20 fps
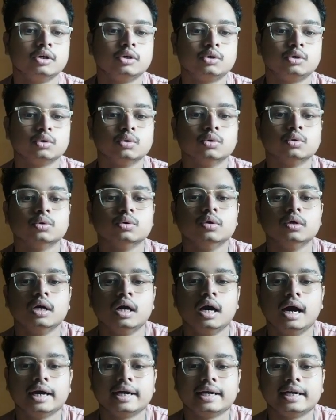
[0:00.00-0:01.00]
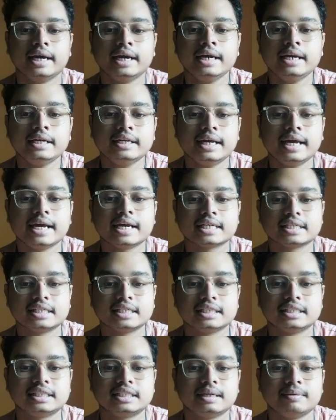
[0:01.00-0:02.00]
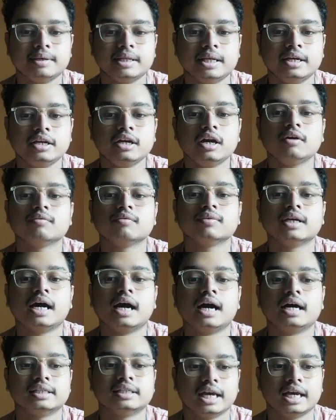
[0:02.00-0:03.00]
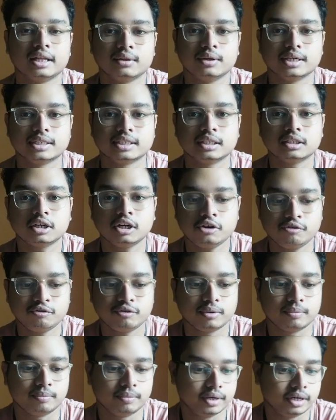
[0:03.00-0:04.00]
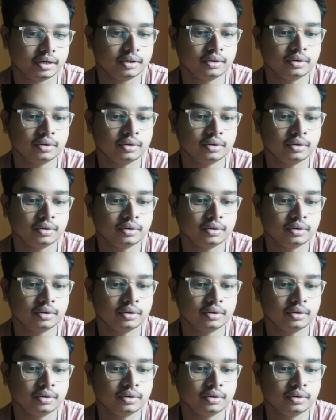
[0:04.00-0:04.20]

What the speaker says: to gain the extra stability of the cyclohexane conformer.